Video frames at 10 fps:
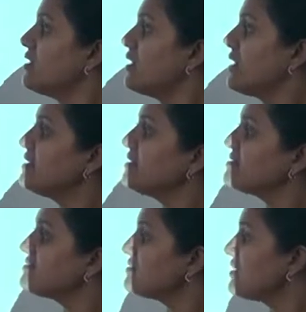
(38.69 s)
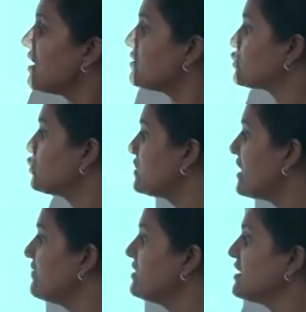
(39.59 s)
and these are the two
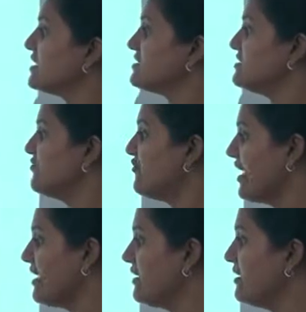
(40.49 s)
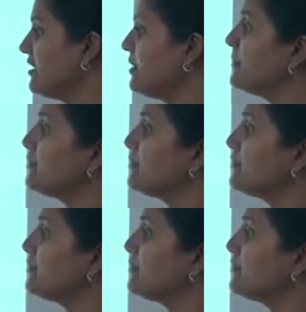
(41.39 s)
tables that is defined here.